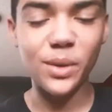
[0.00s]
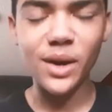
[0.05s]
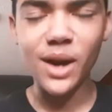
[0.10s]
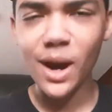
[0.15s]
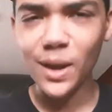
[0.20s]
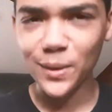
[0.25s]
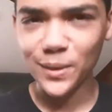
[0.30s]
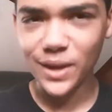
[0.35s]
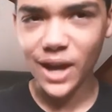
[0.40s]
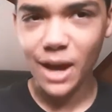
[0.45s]
what
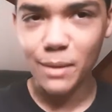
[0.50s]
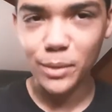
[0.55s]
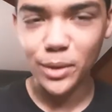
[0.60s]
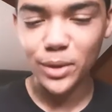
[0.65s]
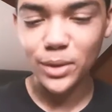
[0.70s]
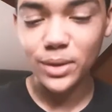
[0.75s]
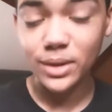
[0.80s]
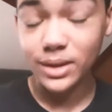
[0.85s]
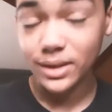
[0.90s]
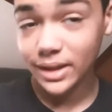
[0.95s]
color combo
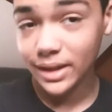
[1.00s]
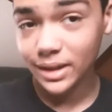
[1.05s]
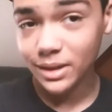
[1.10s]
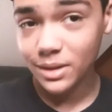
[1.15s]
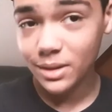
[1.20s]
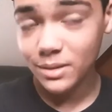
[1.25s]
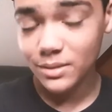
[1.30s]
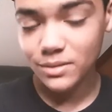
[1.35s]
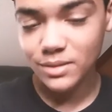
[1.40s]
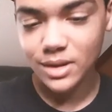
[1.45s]
you can think
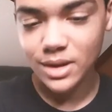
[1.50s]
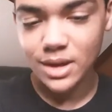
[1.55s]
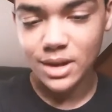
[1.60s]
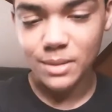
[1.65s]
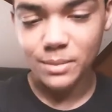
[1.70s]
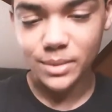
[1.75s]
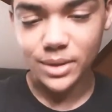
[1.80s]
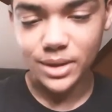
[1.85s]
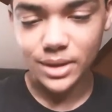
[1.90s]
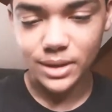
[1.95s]
of,
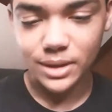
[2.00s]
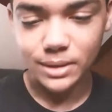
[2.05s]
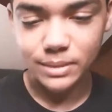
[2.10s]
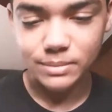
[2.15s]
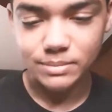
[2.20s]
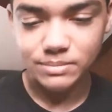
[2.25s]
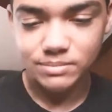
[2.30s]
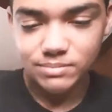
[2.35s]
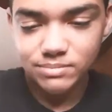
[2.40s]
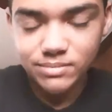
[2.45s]
but uh,
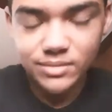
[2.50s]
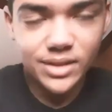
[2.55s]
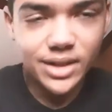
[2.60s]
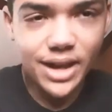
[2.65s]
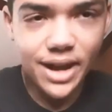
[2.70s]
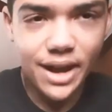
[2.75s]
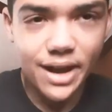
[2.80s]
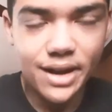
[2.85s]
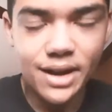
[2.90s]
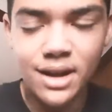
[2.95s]

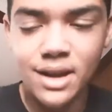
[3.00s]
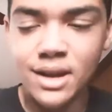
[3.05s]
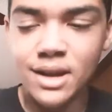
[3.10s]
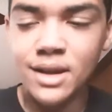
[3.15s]
yeah.